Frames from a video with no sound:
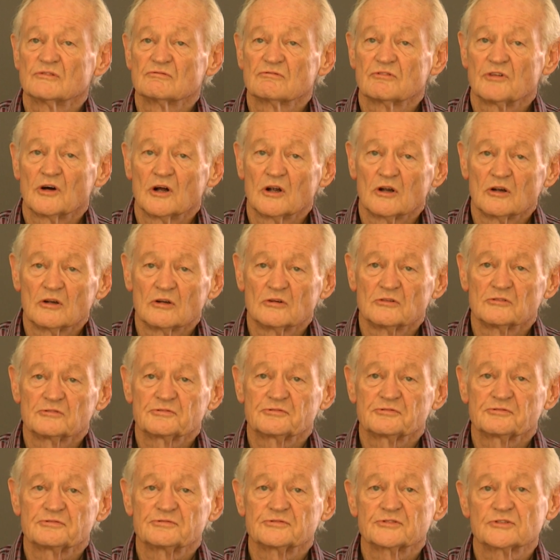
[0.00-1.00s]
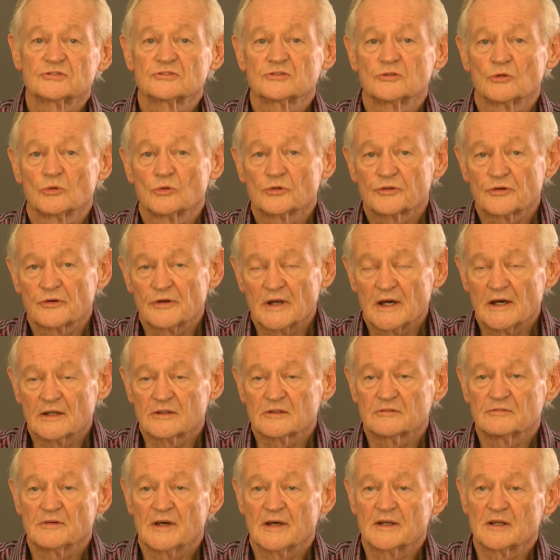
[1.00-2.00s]
involve slaughter out
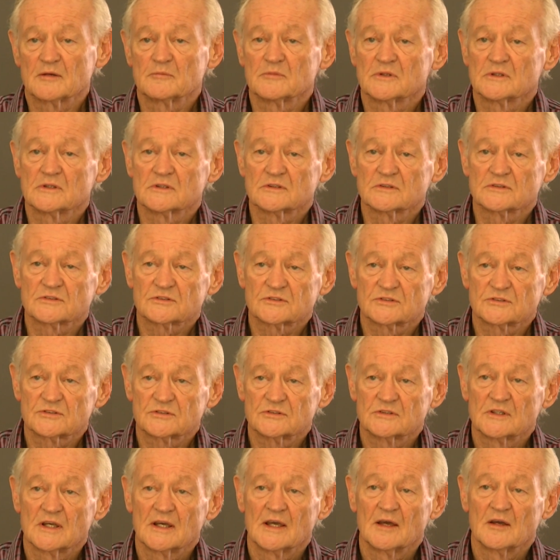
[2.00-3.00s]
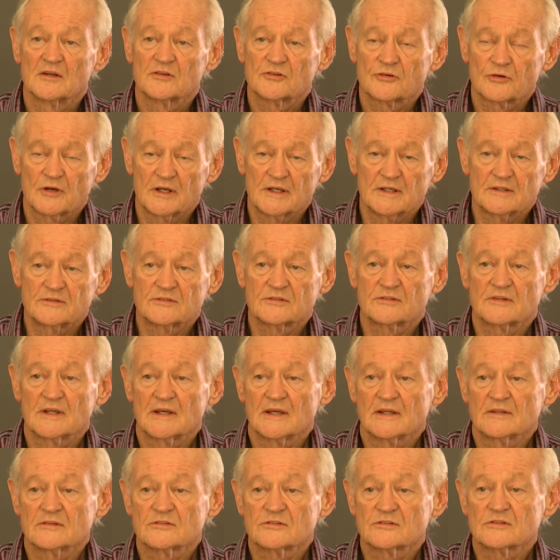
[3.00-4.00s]
of animals, trade
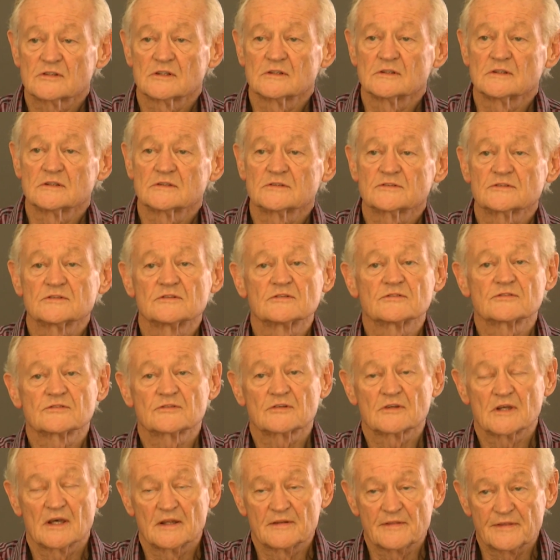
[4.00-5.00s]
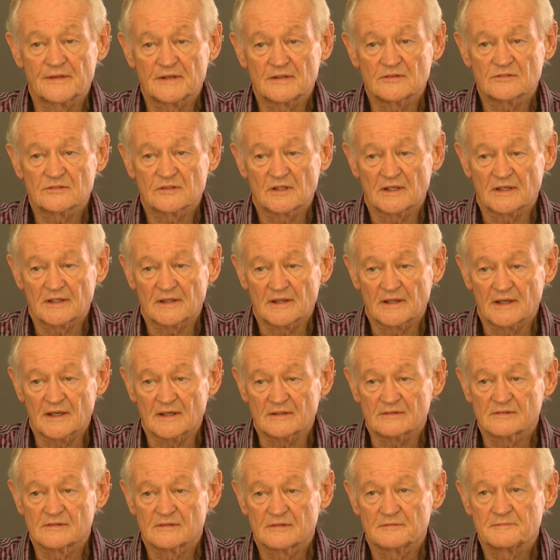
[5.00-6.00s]
standstills, and things like
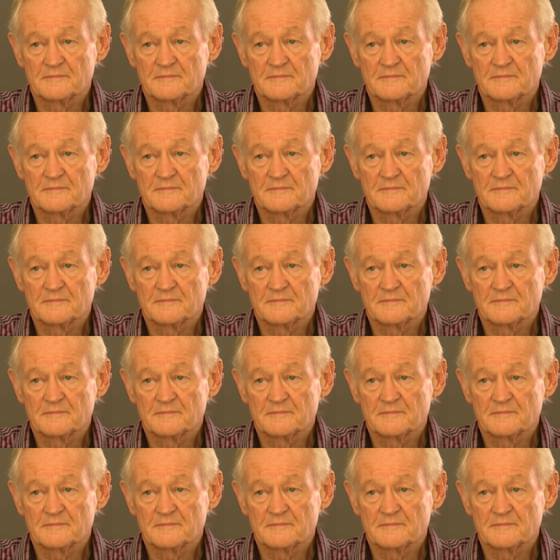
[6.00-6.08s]
that,